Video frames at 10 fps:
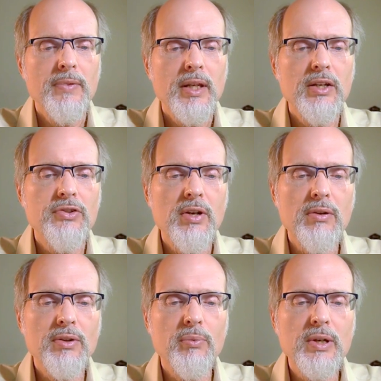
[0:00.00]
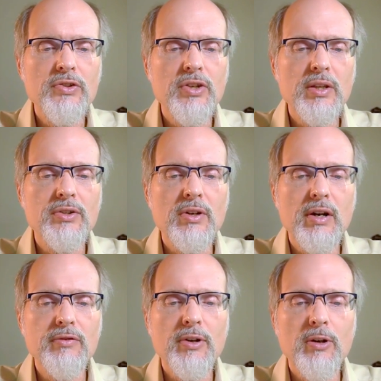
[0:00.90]
It is here that we see the dawn
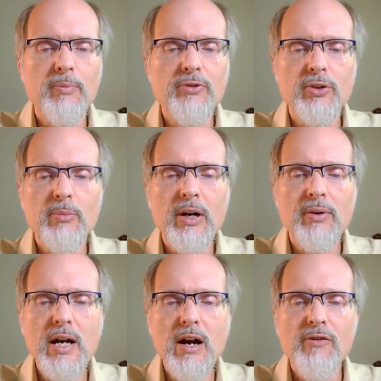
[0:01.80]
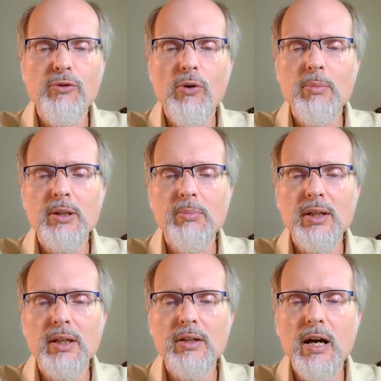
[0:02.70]
of hope, for no matter how
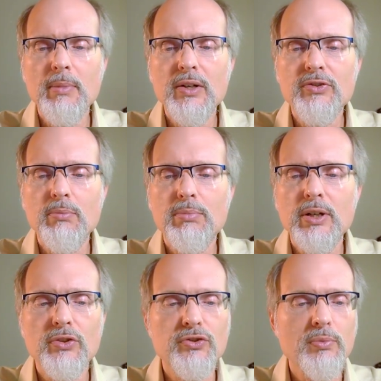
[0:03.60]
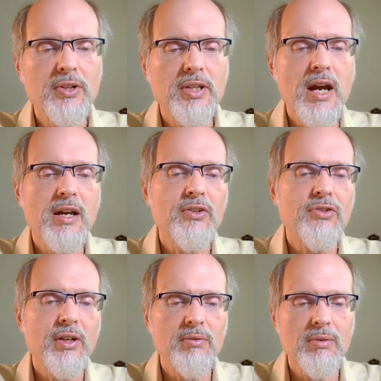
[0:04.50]
formidably communism bristles with tanks
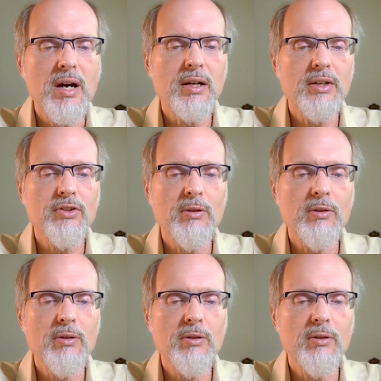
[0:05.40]
and rockets,